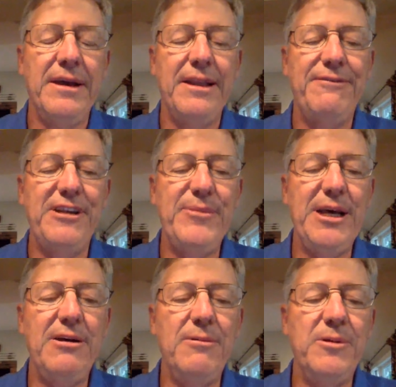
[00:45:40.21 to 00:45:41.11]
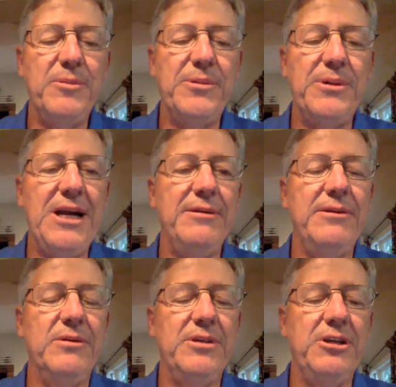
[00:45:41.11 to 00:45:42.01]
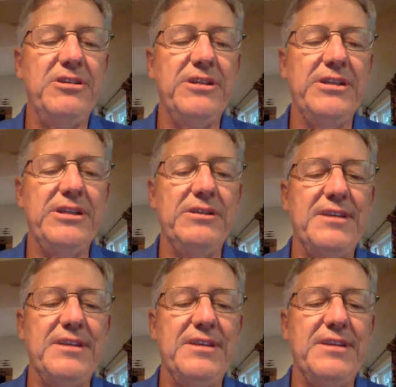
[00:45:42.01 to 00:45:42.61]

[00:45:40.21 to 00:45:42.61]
The female will usually do